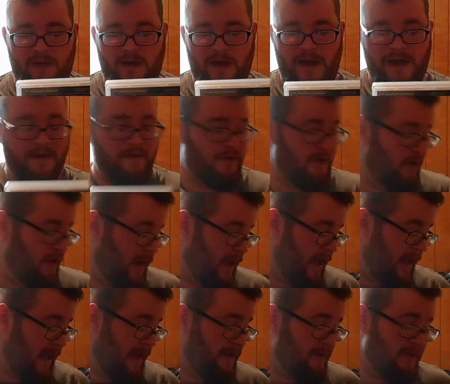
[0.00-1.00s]
I don't
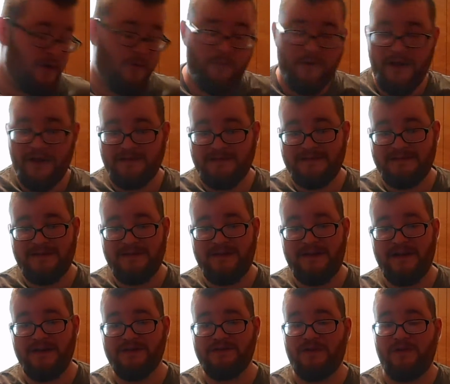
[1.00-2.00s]
know what else is in
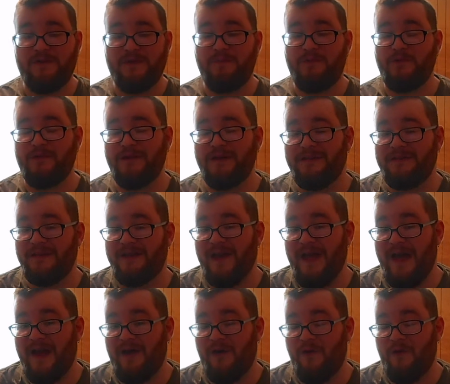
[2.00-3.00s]
here, so if I pull anything
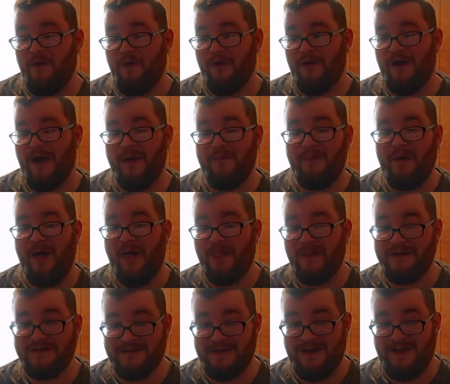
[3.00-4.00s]
out of order, I
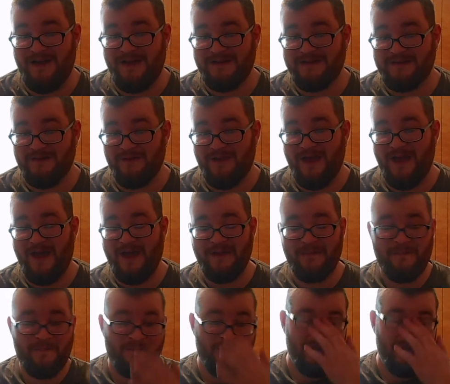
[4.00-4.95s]
apologize, okay?